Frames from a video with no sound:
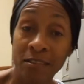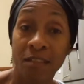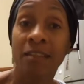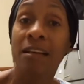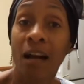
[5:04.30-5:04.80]
the
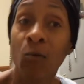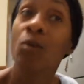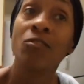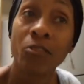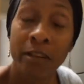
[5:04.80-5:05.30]
only thing I
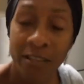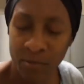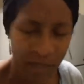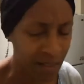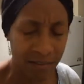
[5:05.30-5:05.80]
won't freeze,
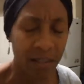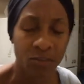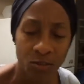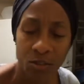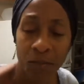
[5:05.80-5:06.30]
but that's not
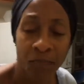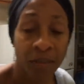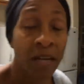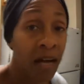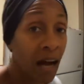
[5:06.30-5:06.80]
true.
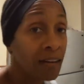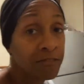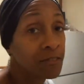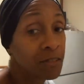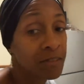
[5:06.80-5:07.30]
I've
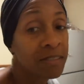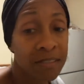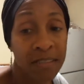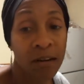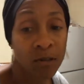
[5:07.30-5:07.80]
frozen
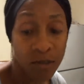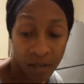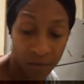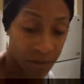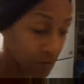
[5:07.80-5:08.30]

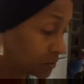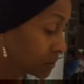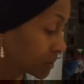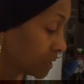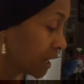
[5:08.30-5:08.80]
sauerkraut
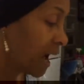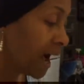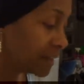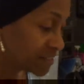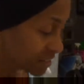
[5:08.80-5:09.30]
before.
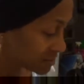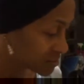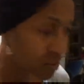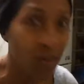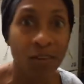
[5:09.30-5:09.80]
I just
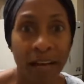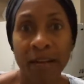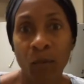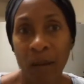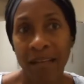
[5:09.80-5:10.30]
don't like
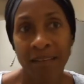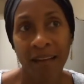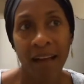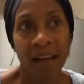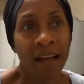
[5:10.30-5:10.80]
waste.
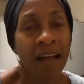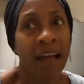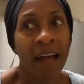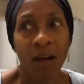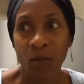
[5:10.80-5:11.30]

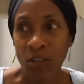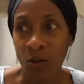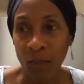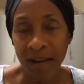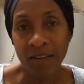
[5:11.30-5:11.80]
And when
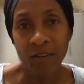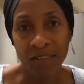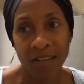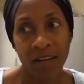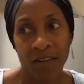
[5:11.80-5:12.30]
you're by
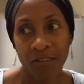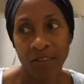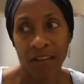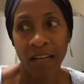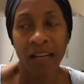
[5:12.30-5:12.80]
yourself
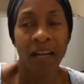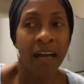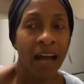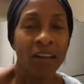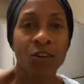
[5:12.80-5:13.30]

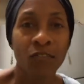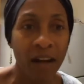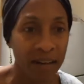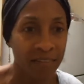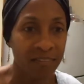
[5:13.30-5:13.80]
and you've got a